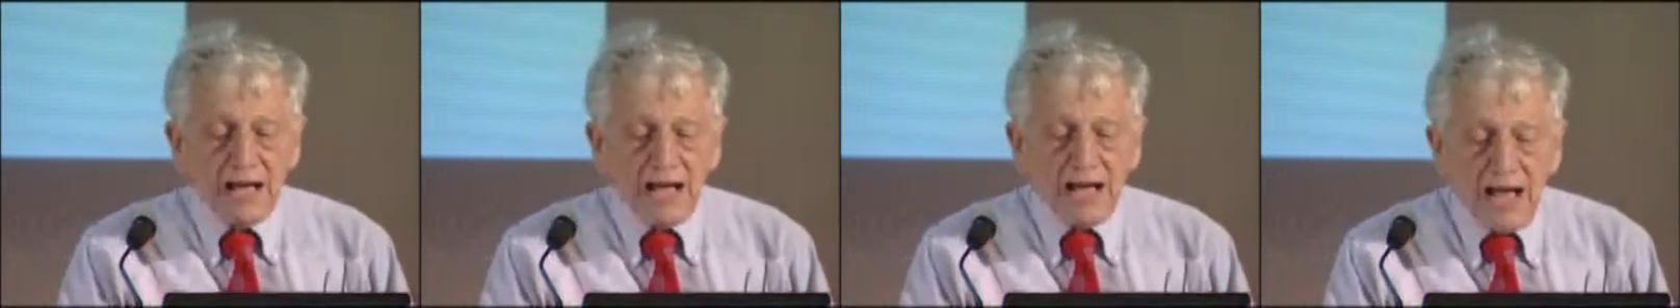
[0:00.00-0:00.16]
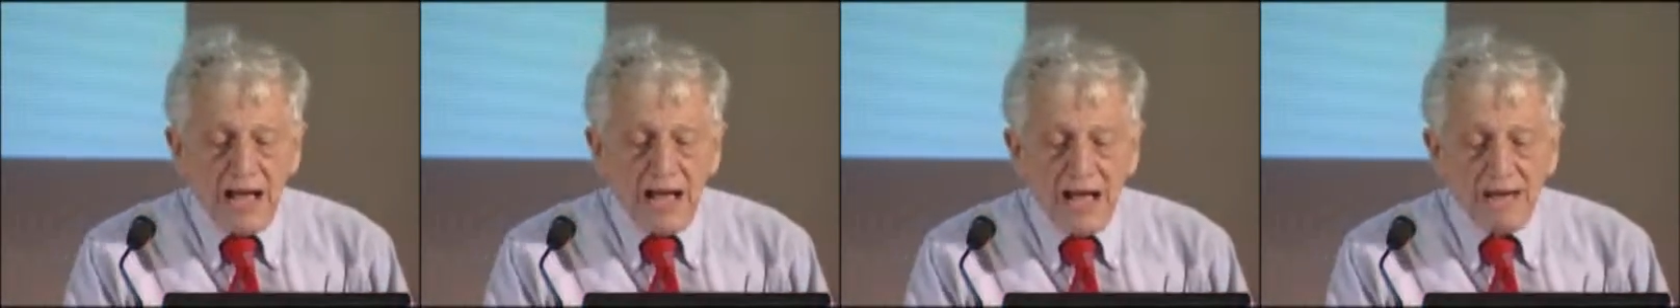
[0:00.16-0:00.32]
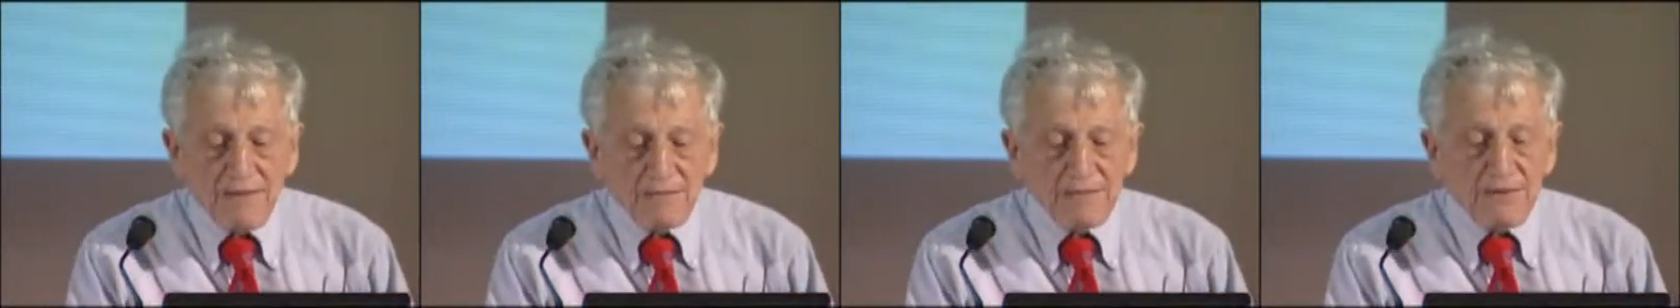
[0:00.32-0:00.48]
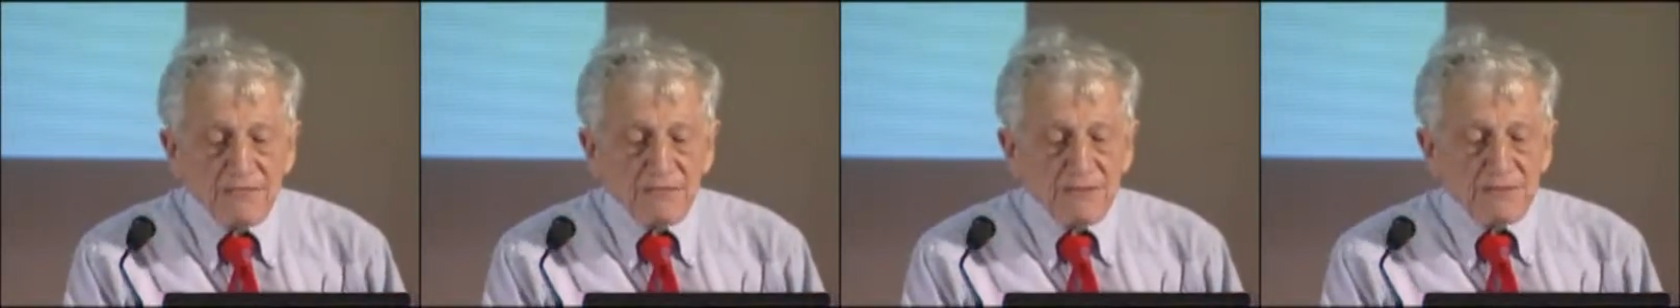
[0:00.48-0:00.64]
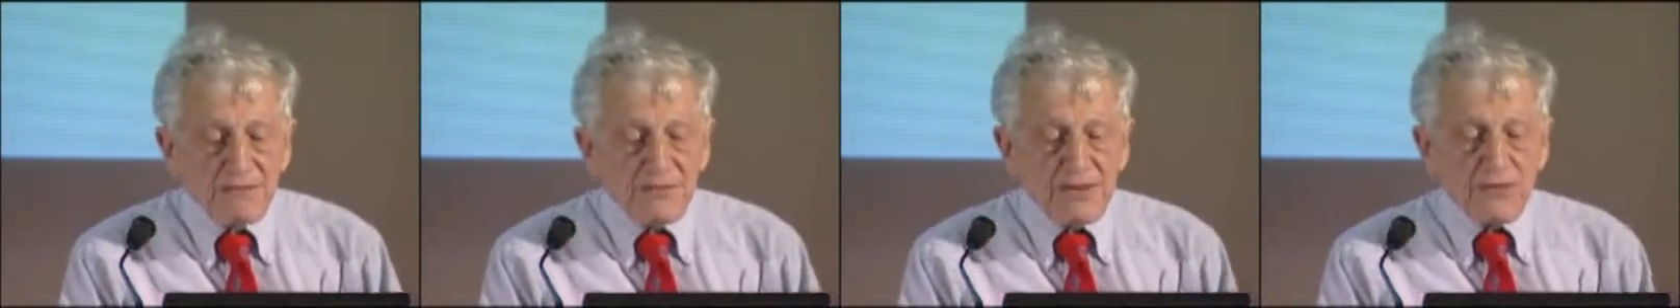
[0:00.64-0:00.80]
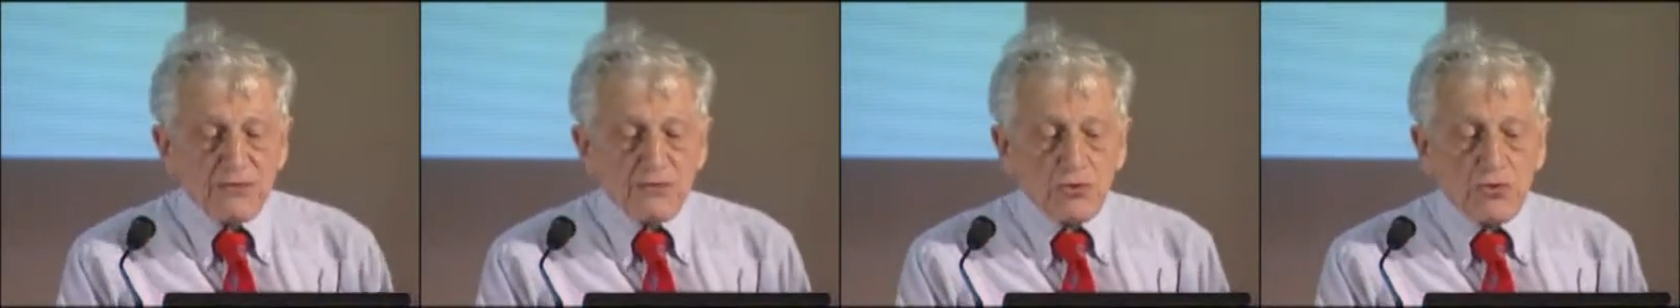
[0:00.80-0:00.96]
the
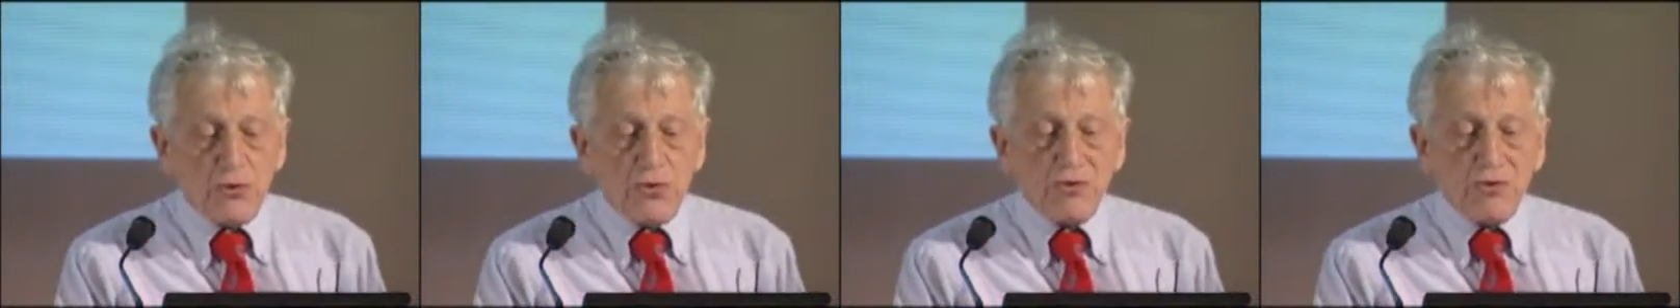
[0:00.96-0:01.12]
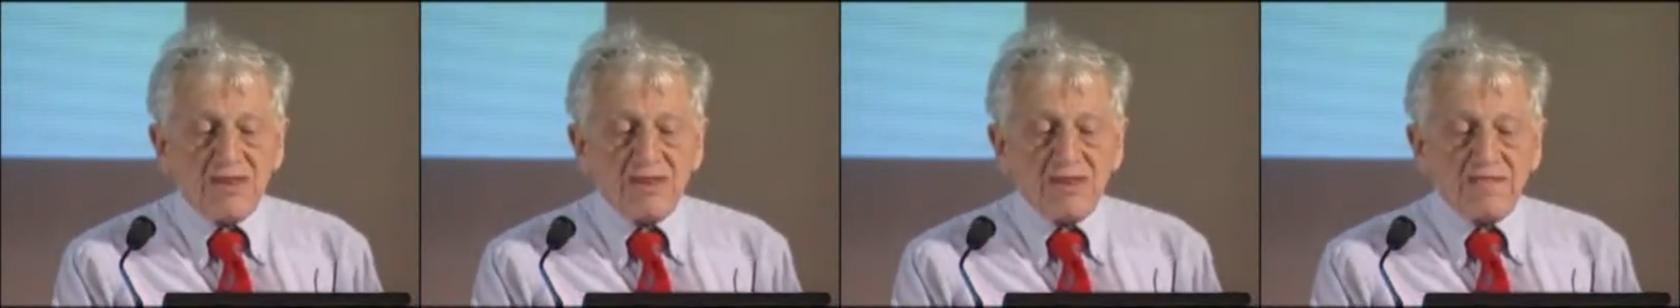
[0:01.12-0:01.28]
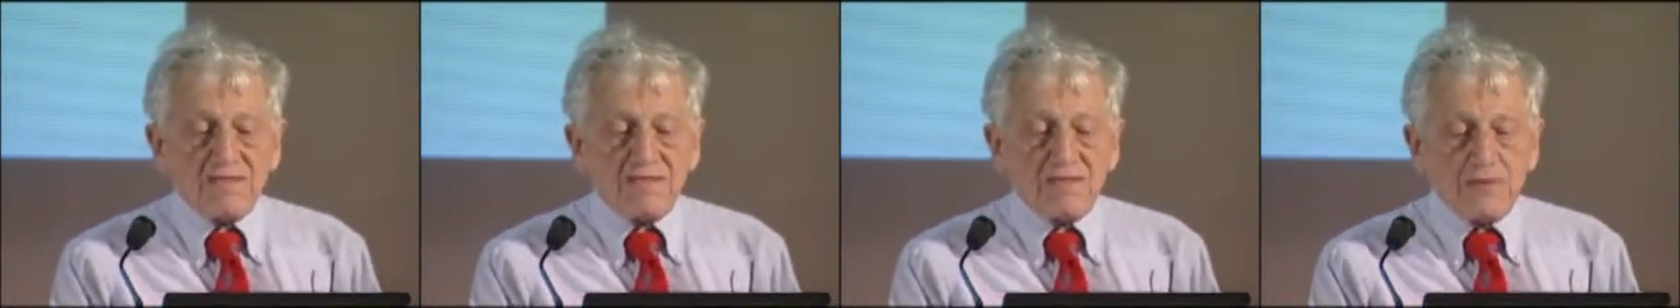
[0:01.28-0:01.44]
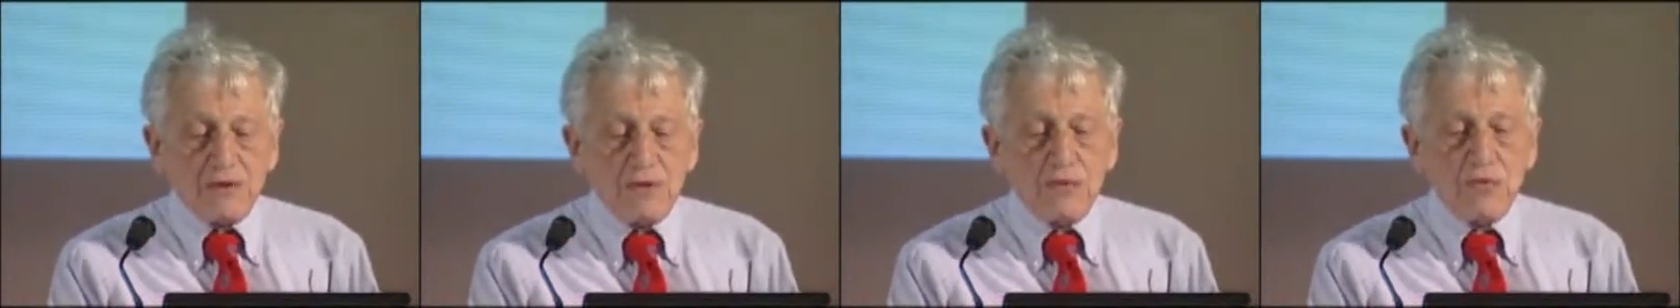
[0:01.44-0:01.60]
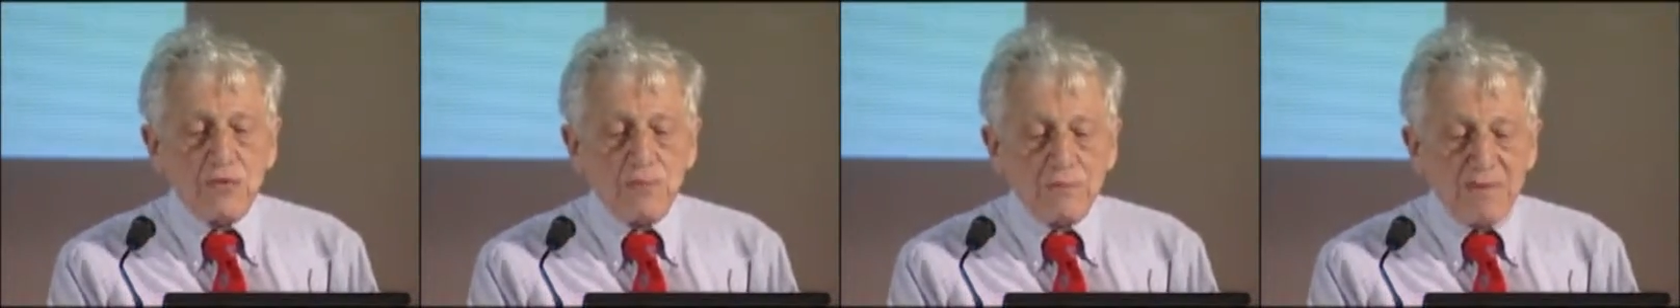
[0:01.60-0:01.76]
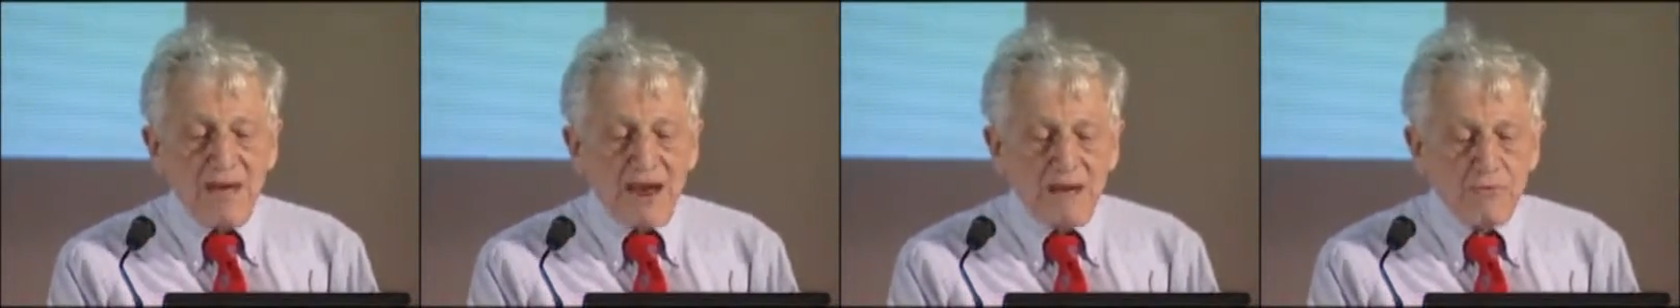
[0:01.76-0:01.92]
notorious
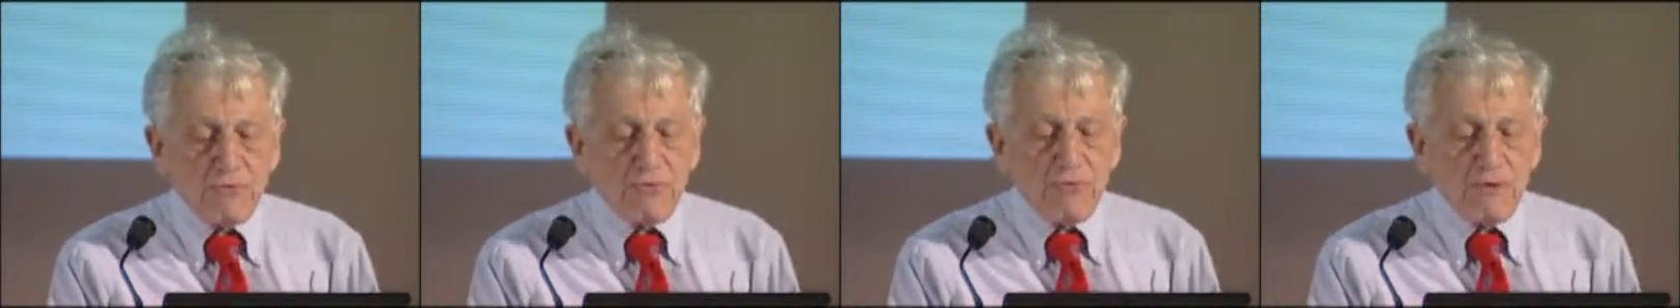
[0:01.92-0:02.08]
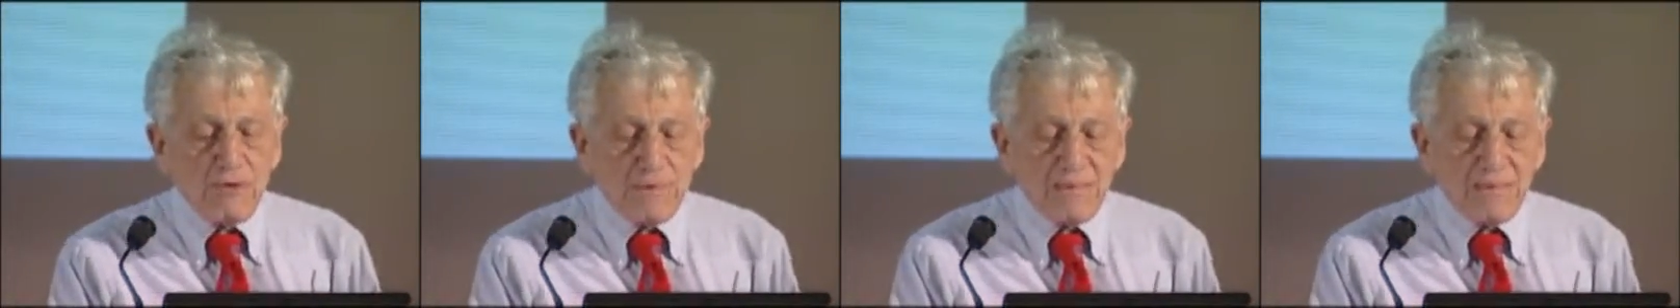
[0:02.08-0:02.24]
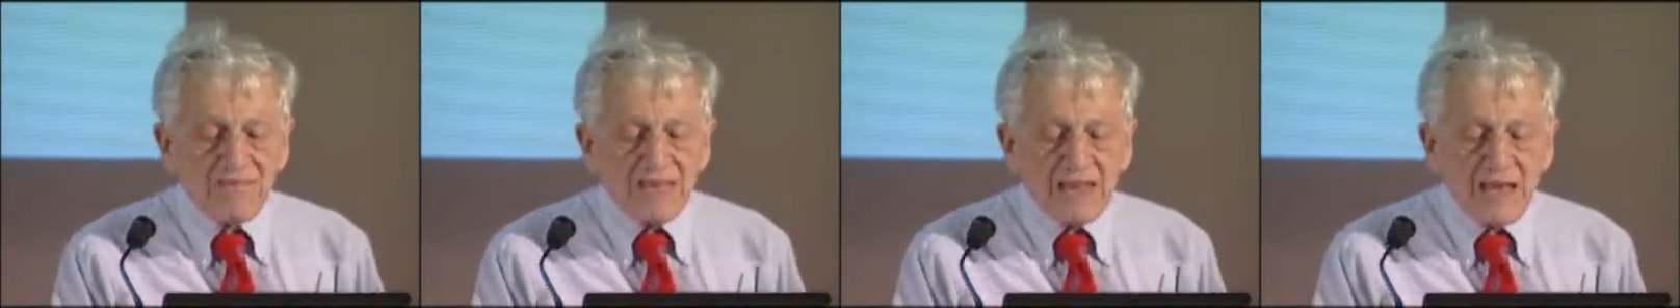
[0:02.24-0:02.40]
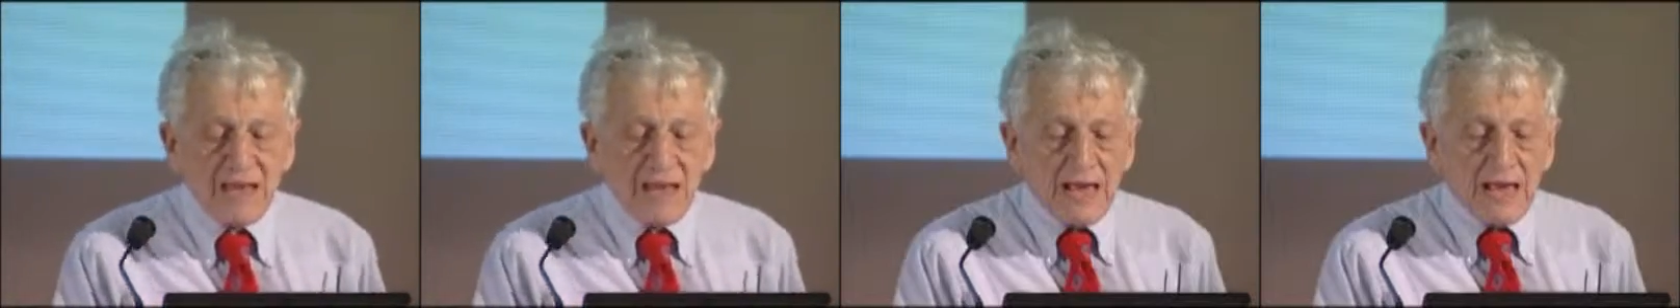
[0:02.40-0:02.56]
2 bedrooms